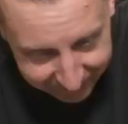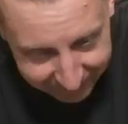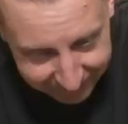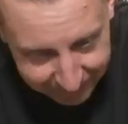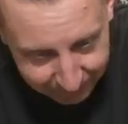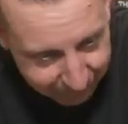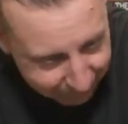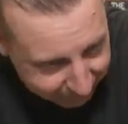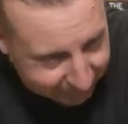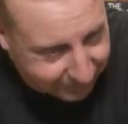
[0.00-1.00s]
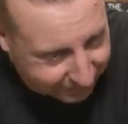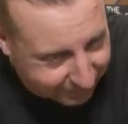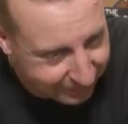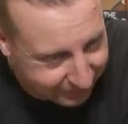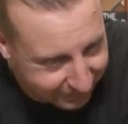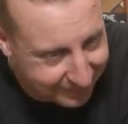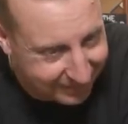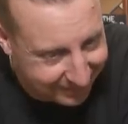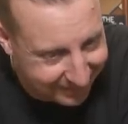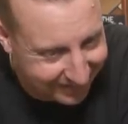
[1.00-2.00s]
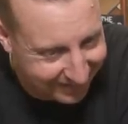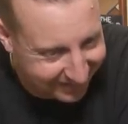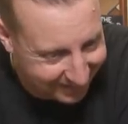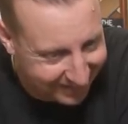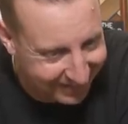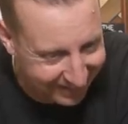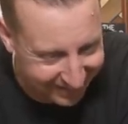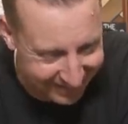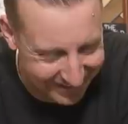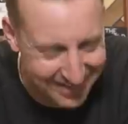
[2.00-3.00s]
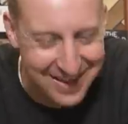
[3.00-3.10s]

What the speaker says: (not speaking)